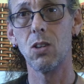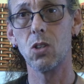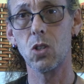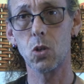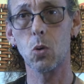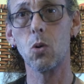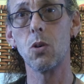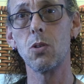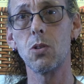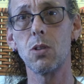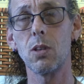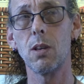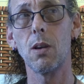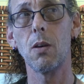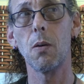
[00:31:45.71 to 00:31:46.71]

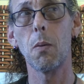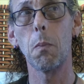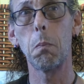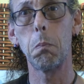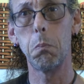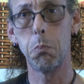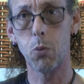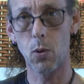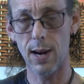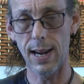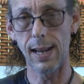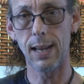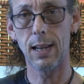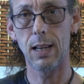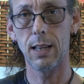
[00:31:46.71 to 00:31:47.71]
Swords break.
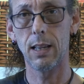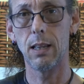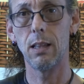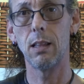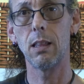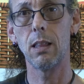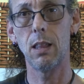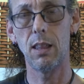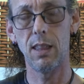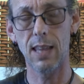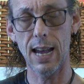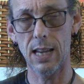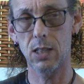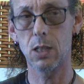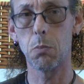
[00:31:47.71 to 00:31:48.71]

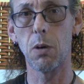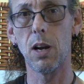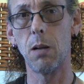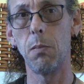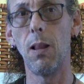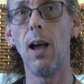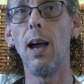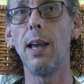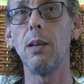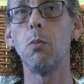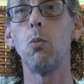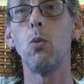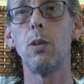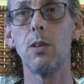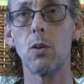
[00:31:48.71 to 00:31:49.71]
That's the bottom line.
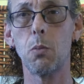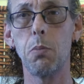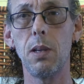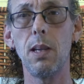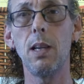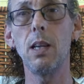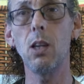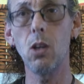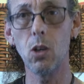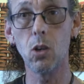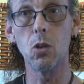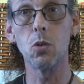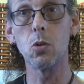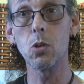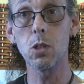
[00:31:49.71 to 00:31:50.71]
When they're being
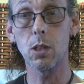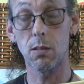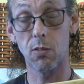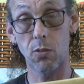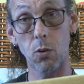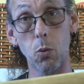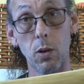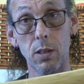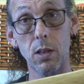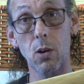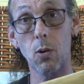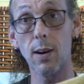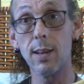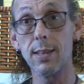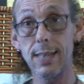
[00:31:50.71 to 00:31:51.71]
used for what they
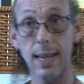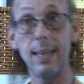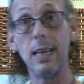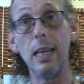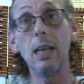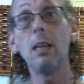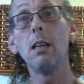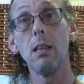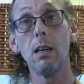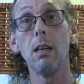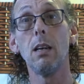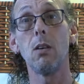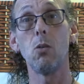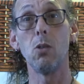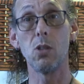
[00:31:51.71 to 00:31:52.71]
were intended,
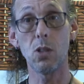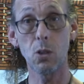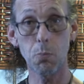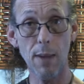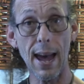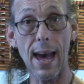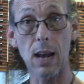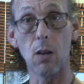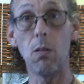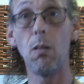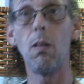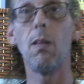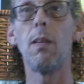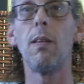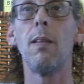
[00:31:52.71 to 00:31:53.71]
which is battle,